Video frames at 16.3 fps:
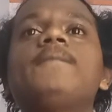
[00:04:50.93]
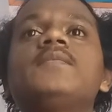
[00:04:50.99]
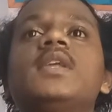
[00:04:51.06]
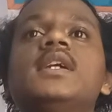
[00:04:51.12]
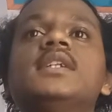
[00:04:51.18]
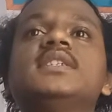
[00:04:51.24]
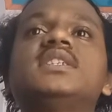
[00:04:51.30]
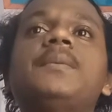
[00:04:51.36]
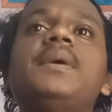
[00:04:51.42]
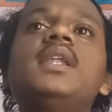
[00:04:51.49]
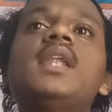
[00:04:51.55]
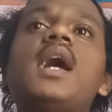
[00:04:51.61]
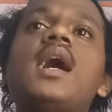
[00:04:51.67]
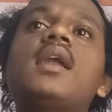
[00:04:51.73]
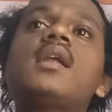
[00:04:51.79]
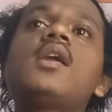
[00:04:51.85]

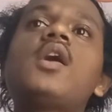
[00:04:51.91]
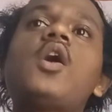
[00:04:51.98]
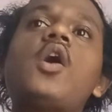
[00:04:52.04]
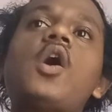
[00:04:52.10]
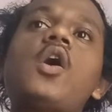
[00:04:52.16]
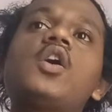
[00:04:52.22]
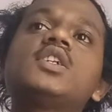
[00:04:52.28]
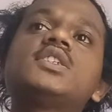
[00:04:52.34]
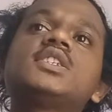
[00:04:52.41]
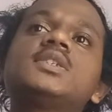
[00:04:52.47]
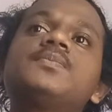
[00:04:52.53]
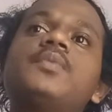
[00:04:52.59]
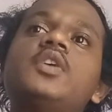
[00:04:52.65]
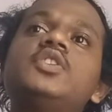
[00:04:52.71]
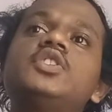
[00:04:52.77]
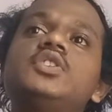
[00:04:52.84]
Seminar,
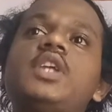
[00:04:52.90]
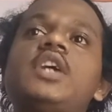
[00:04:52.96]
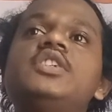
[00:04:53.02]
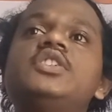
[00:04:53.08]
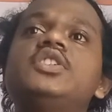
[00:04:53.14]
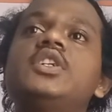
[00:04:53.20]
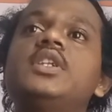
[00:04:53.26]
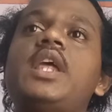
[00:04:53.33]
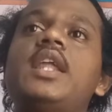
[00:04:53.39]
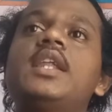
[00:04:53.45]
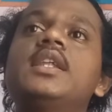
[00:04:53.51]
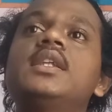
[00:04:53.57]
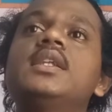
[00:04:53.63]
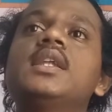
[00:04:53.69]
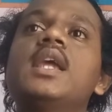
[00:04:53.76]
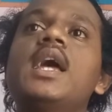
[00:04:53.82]
host, presentation,
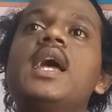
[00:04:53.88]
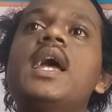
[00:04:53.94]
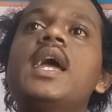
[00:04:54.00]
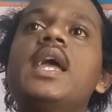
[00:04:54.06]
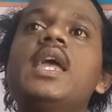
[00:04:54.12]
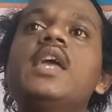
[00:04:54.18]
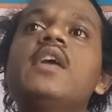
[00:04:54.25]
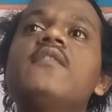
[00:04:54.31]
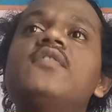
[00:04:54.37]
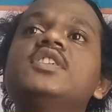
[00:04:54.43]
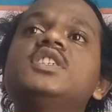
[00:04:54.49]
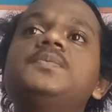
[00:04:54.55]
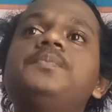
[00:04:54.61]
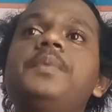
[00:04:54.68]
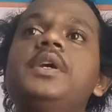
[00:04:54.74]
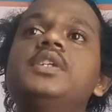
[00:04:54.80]
and even
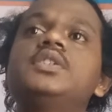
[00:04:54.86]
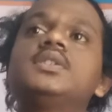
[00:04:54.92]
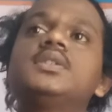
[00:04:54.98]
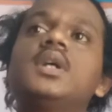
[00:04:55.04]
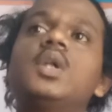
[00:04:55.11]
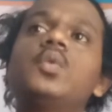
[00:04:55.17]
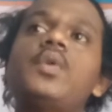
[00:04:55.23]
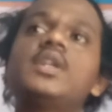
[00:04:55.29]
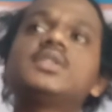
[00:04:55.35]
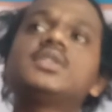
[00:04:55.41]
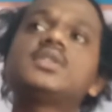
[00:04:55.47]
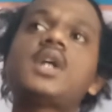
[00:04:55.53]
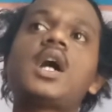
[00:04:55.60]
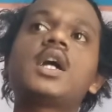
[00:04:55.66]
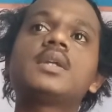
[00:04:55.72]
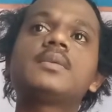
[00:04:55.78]
speech always
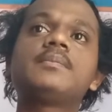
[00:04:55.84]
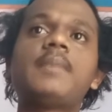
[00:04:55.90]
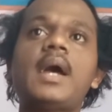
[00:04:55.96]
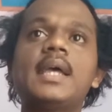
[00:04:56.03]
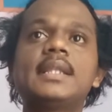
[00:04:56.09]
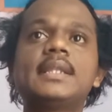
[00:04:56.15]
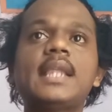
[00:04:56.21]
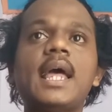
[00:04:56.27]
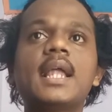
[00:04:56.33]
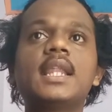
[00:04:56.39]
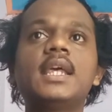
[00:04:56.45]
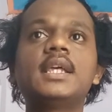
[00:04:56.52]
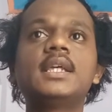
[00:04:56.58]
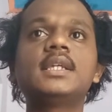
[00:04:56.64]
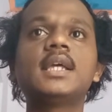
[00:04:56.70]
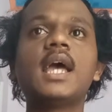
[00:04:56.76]
start by
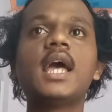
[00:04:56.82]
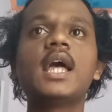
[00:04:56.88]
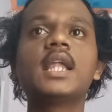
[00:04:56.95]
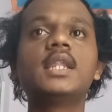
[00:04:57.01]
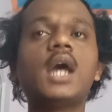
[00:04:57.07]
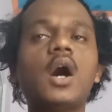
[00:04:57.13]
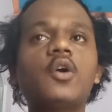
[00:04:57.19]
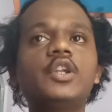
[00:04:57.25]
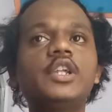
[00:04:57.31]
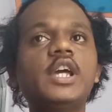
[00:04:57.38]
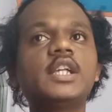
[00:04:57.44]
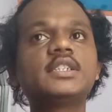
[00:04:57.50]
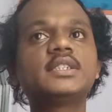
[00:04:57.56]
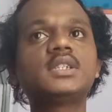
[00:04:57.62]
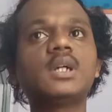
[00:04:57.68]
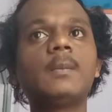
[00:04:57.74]
telling the
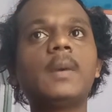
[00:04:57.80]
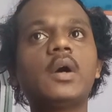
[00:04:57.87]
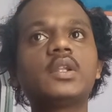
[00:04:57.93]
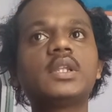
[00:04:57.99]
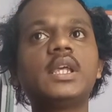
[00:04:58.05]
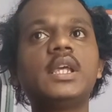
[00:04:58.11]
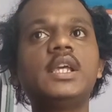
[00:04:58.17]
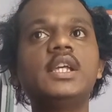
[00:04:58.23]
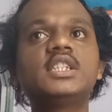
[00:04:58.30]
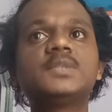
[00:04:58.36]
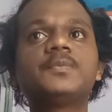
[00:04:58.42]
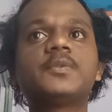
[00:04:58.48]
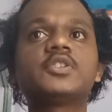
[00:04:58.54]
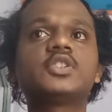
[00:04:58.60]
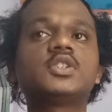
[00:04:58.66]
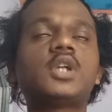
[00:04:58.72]
audience about his
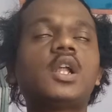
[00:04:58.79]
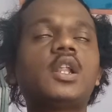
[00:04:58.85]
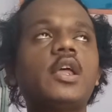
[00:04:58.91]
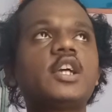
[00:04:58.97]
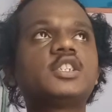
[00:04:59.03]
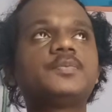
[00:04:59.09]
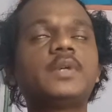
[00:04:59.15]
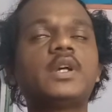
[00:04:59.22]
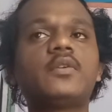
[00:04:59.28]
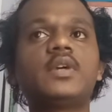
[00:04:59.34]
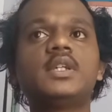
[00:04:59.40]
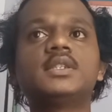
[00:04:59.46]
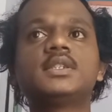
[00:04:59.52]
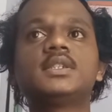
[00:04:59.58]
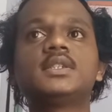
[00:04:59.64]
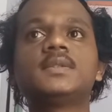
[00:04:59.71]
personal
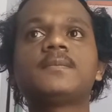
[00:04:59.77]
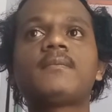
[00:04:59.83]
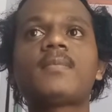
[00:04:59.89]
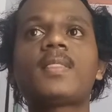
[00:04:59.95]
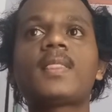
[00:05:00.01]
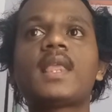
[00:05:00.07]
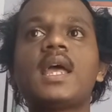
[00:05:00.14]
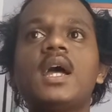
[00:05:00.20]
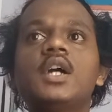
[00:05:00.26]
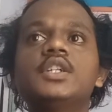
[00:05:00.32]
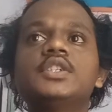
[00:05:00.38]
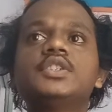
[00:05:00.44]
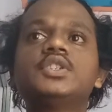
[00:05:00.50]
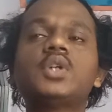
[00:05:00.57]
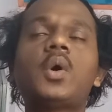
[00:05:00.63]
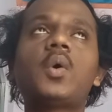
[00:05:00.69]
experience,
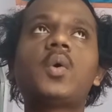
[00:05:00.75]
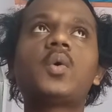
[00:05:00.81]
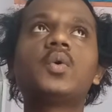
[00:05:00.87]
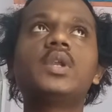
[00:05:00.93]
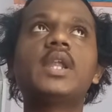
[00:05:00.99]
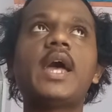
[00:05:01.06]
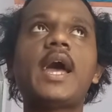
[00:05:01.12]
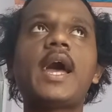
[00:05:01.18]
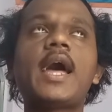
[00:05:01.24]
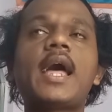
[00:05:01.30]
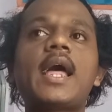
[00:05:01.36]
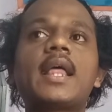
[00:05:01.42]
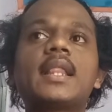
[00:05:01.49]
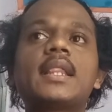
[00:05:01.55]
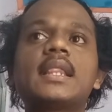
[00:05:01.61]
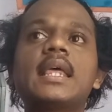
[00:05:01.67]
so
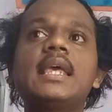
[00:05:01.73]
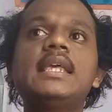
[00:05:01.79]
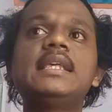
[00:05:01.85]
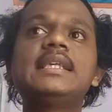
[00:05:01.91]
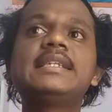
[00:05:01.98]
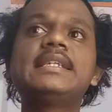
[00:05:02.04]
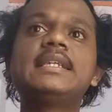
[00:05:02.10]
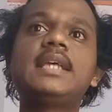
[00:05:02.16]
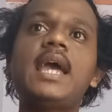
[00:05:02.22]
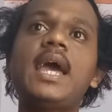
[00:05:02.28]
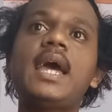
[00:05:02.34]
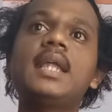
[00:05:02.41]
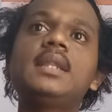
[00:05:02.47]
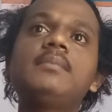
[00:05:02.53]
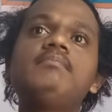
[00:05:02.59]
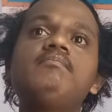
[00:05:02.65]
that he
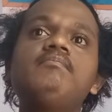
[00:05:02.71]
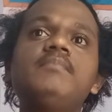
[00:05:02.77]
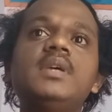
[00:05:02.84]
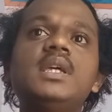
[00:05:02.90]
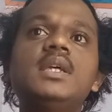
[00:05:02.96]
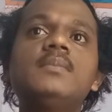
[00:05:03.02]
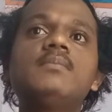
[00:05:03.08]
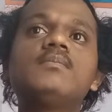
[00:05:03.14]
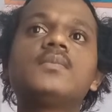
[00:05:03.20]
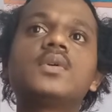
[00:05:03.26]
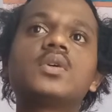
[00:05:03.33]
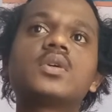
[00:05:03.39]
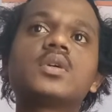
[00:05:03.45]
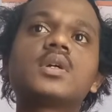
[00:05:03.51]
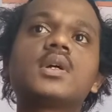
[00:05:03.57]
can be more